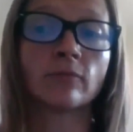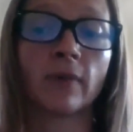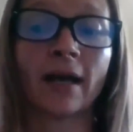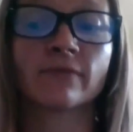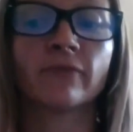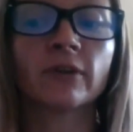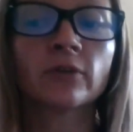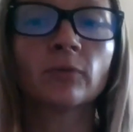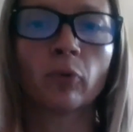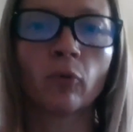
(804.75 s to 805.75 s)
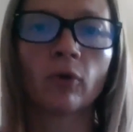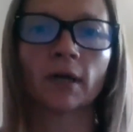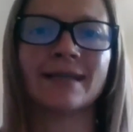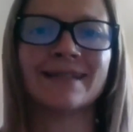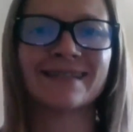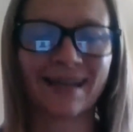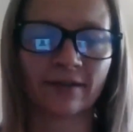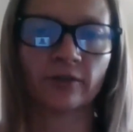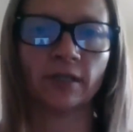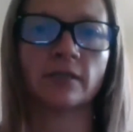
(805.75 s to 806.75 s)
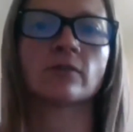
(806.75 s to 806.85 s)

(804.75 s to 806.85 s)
has very poor integrity.